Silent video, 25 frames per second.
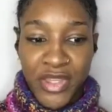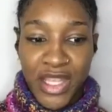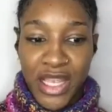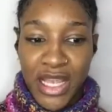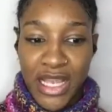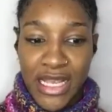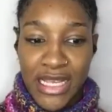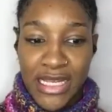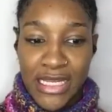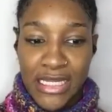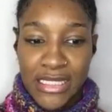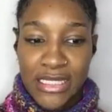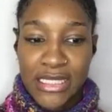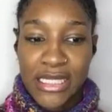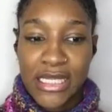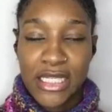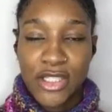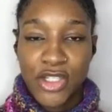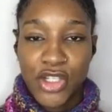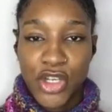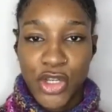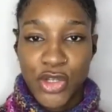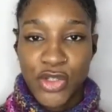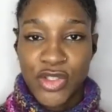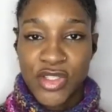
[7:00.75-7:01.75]
I
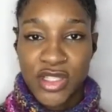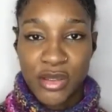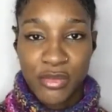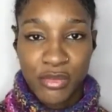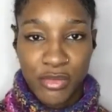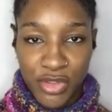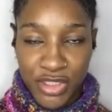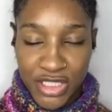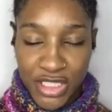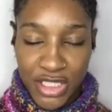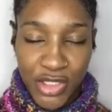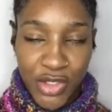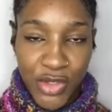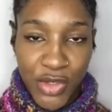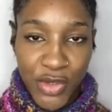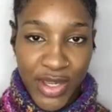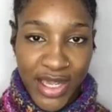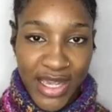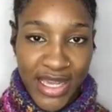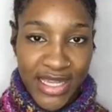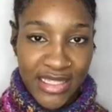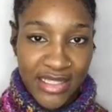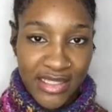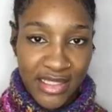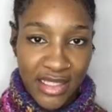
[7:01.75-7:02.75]
know somebody who
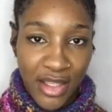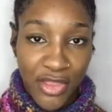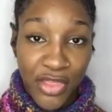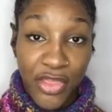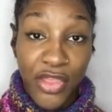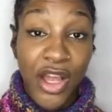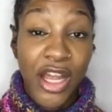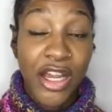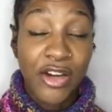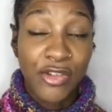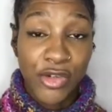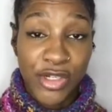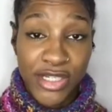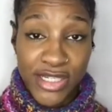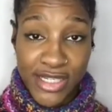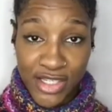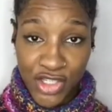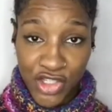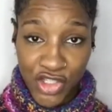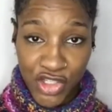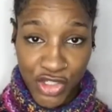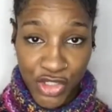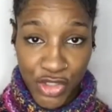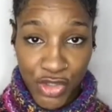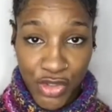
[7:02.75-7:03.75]
had a thyroid
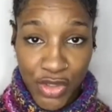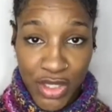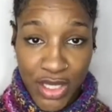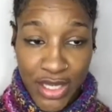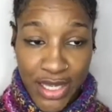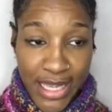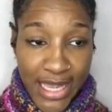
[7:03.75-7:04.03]
issue.